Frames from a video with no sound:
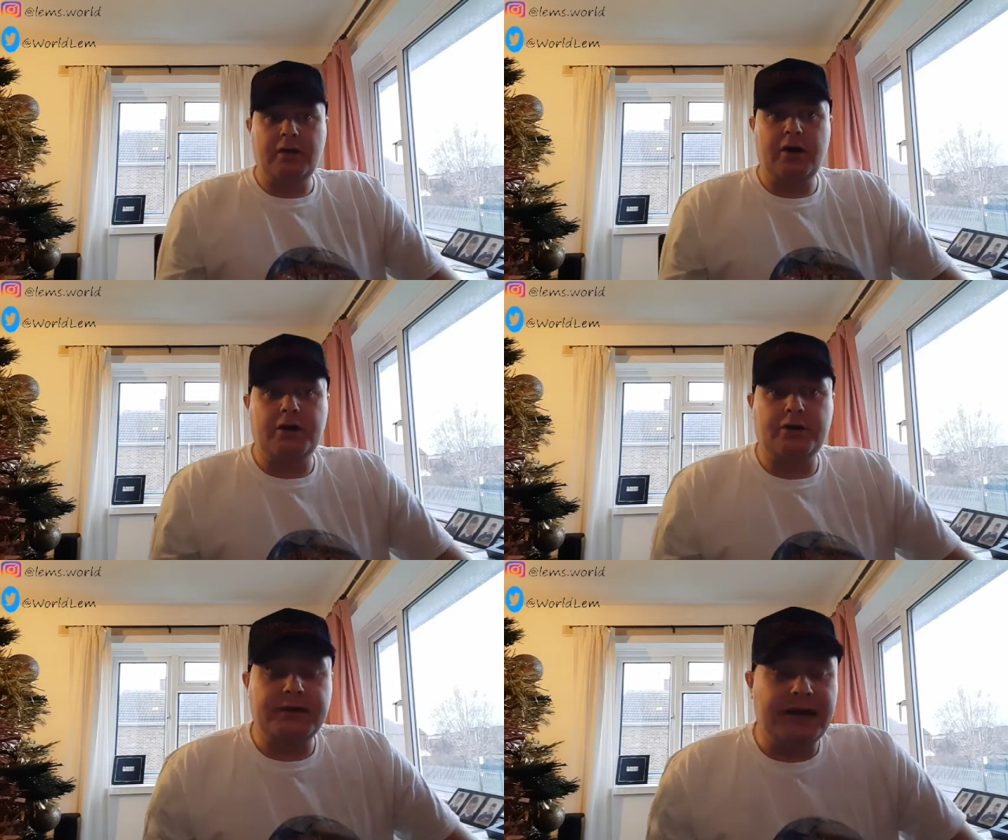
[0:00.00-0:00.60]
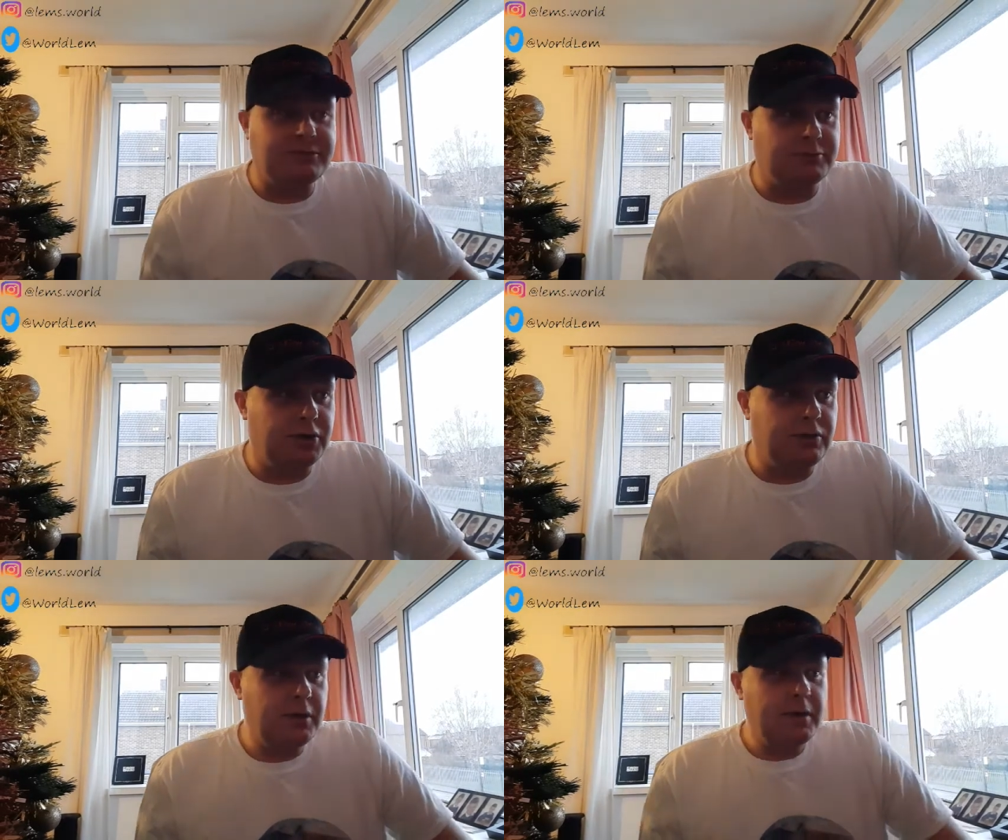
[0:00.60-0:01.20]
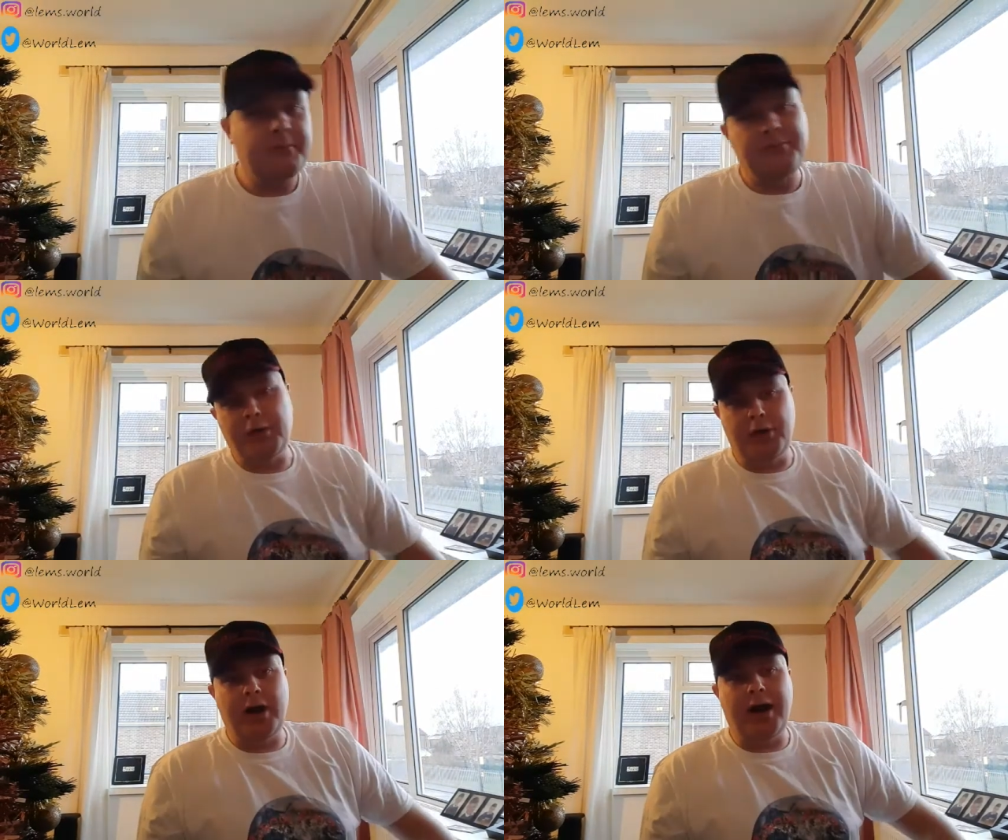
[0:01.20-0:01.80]
on Lem's World,
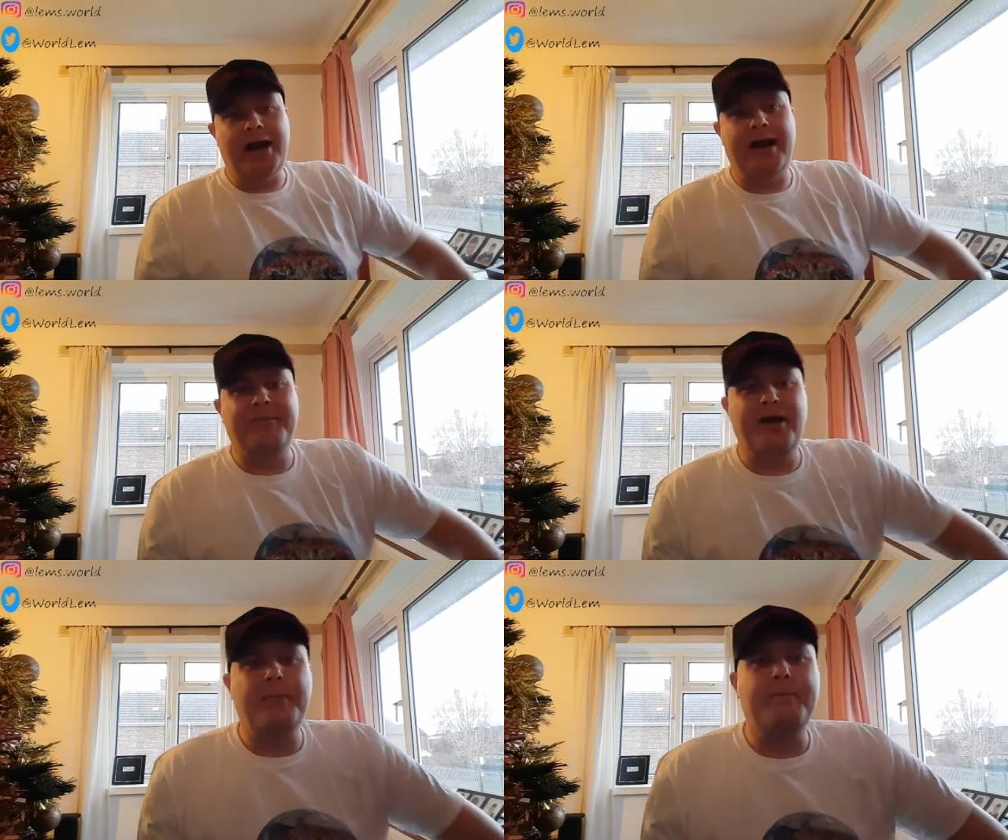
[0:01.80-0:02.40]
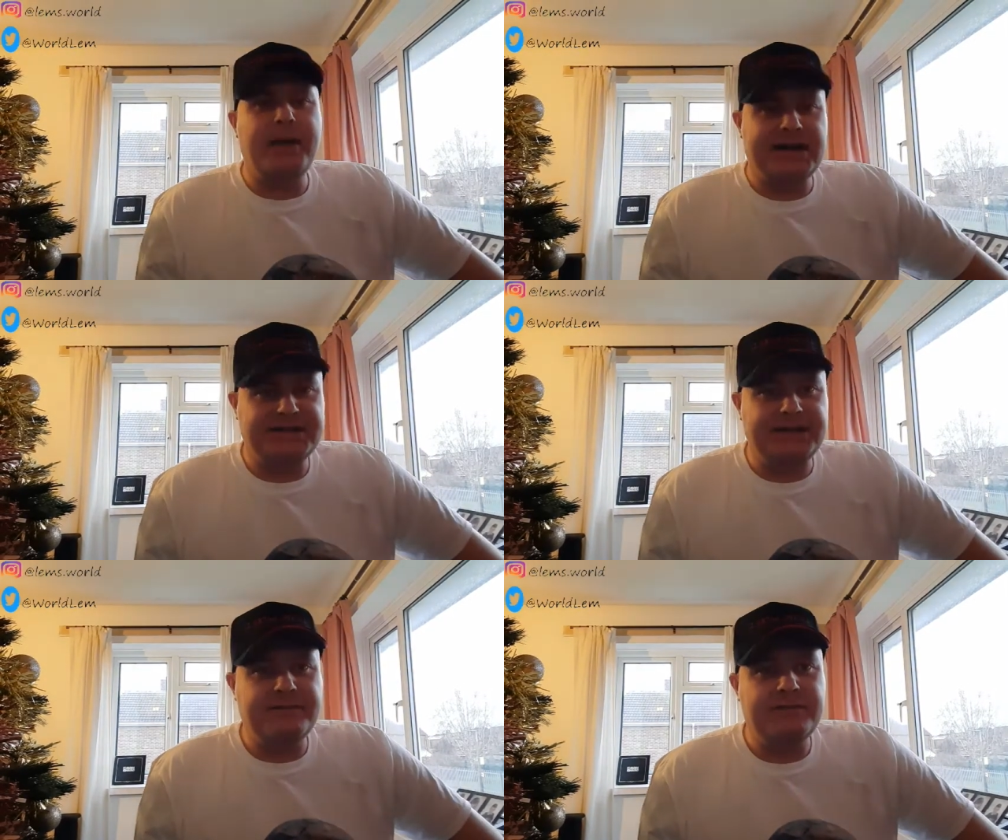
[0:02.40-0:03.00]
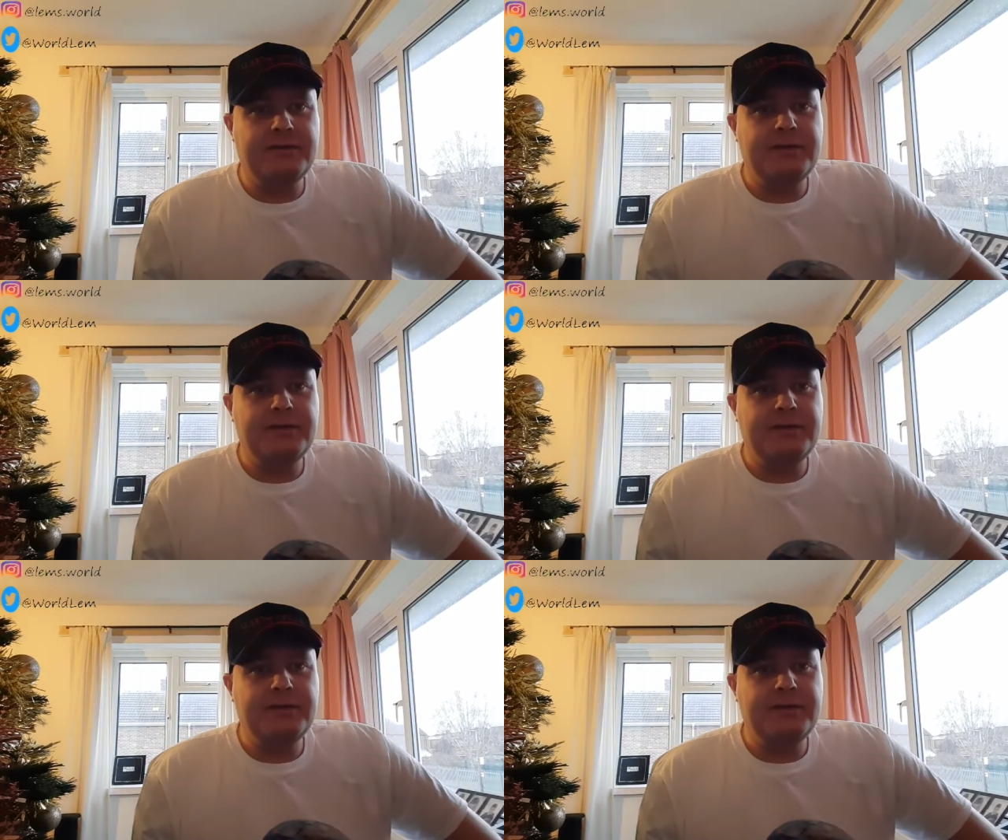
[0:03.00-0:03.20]
but I am a massive,